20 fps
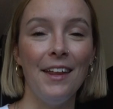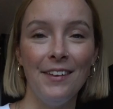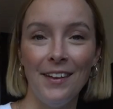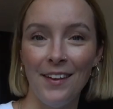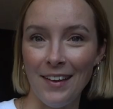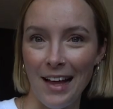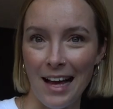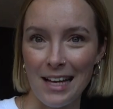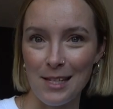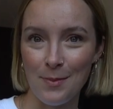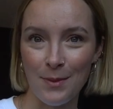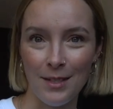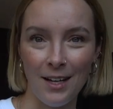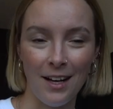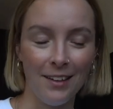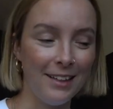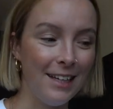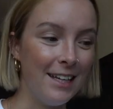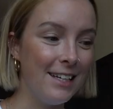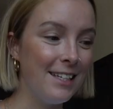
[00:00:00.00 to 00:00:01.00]
And then last but
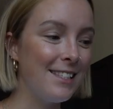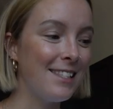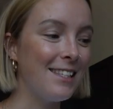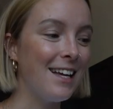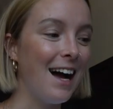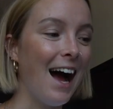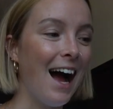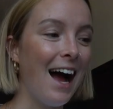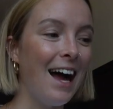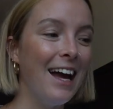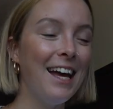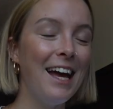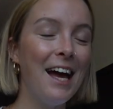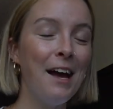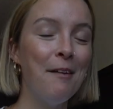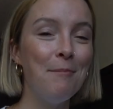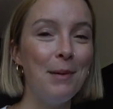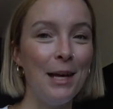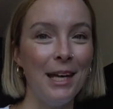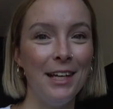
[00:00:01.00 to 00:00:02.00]
not least, I
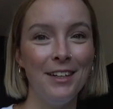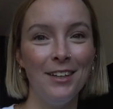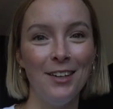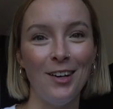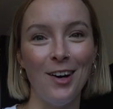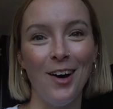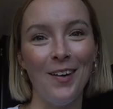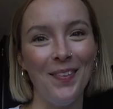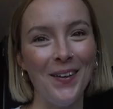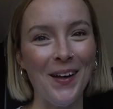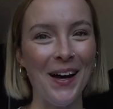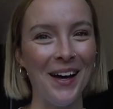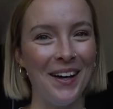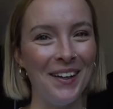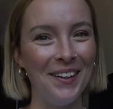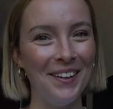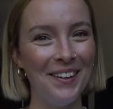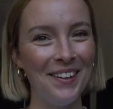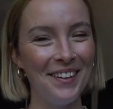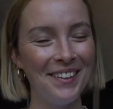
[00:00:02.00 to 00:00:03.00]
have been on the
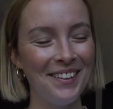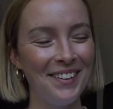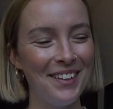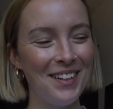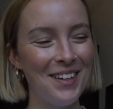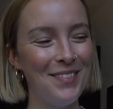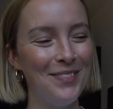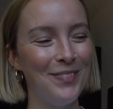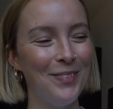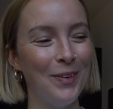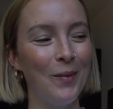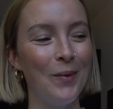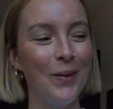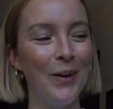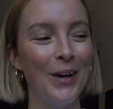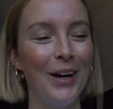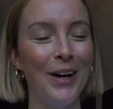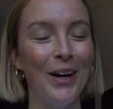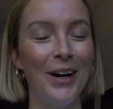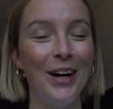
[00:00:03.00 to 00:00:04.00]
hunt
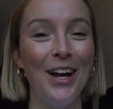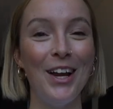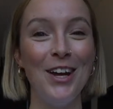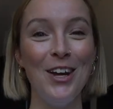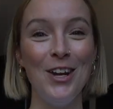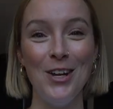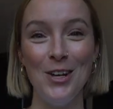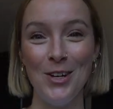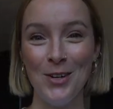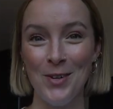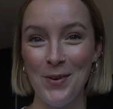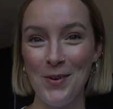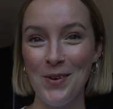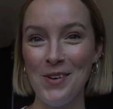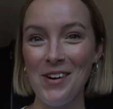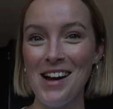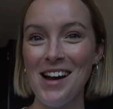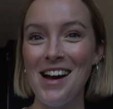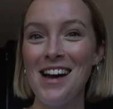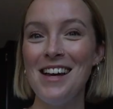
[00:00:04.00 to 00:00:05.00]
for new